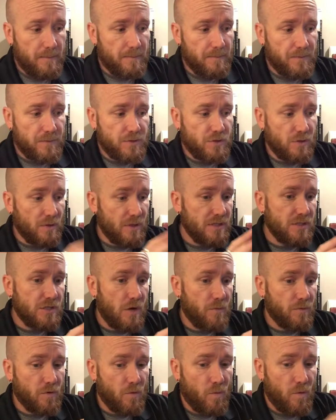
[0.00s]
So let's start
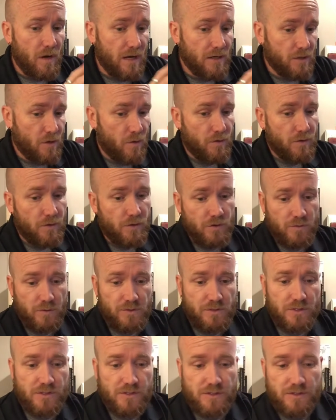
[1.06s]
with the one I don't use, which
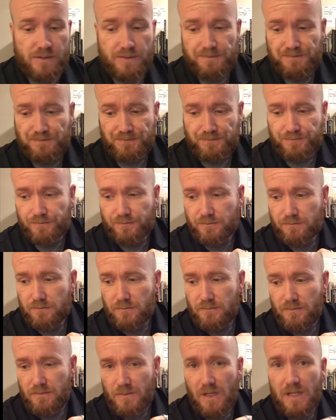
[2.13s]
is,
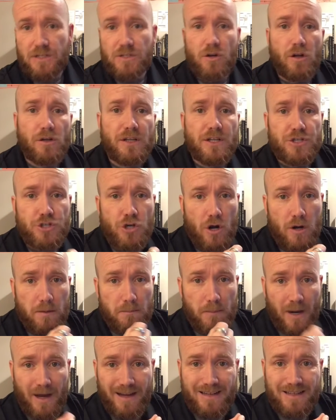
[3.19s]
it's called a Shark
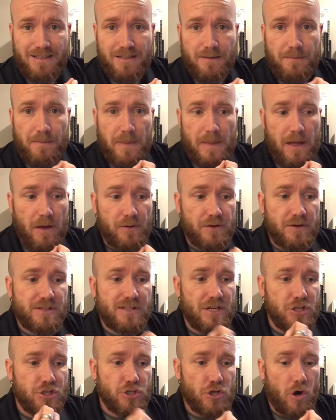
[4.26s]
Bite. Now there is a
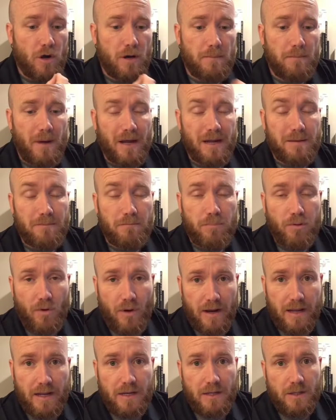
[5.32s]
Shark Bite
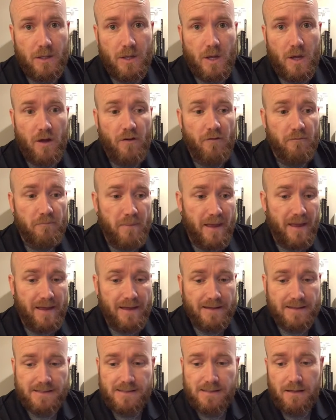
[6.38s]
brand of
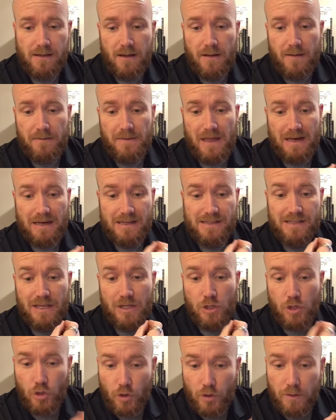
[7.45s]
PEX that is a
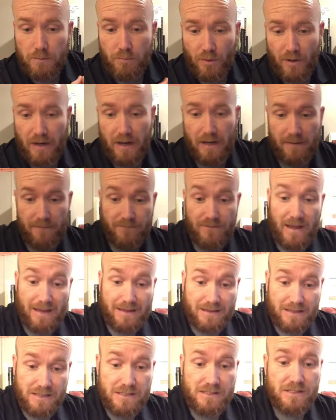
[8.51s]
good brand. In fact,
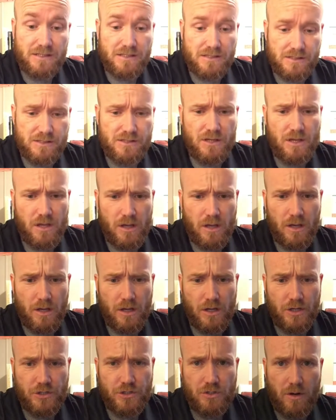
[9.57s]
this is
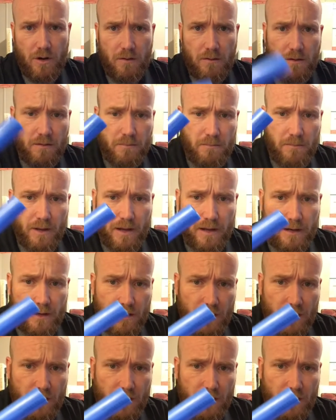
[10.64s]
a Shark Bite